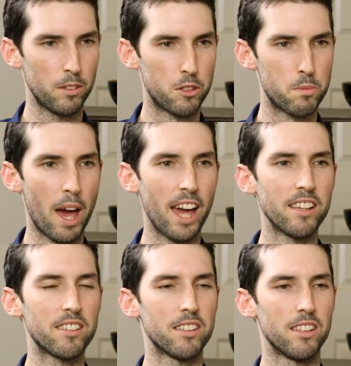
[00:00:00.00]

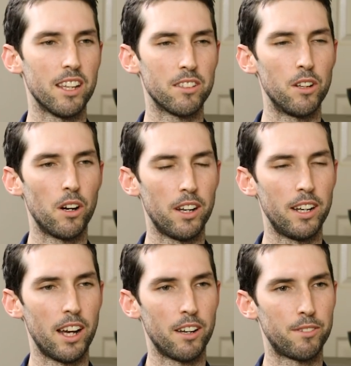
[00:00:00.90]
space, there's not
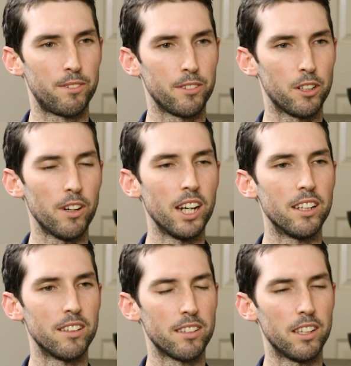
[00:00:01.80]
enough
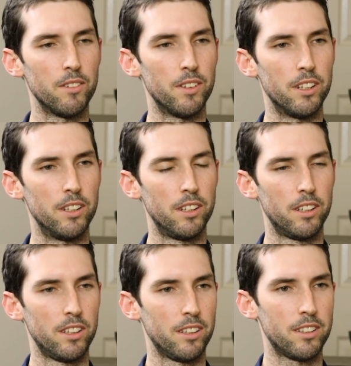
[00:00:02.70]
credence given
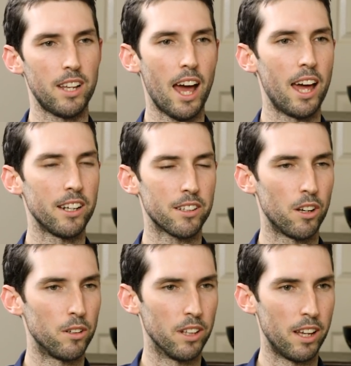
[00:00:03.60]
to
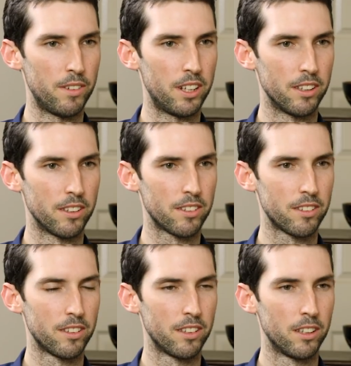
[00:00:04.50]
anecdotal
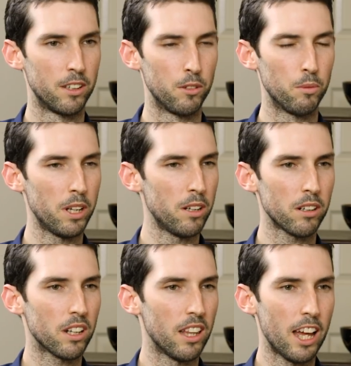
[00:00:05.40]
evidence. We're
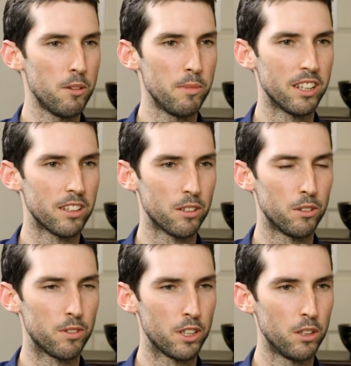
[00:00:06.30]
not claiming to
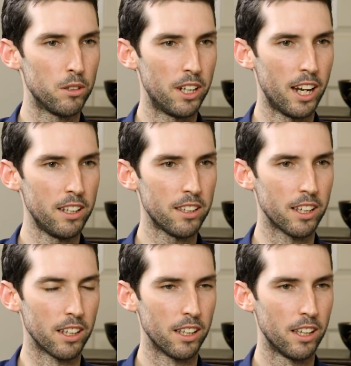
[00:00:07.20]
have cured
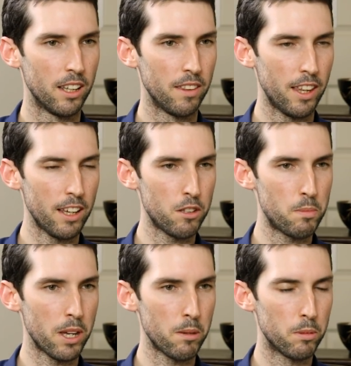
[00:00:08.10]
anything. These are
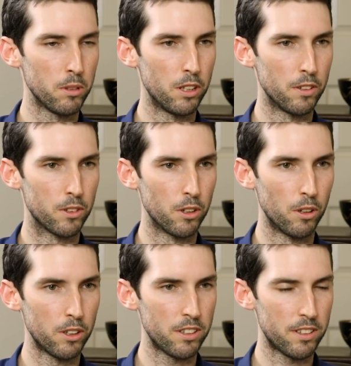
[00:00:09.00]
people that have
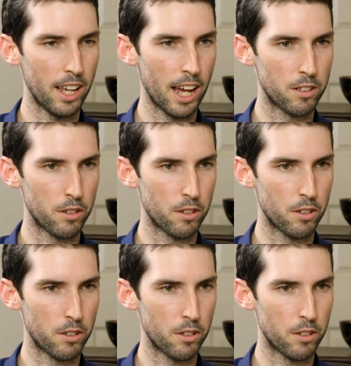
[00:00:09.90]
gone to see our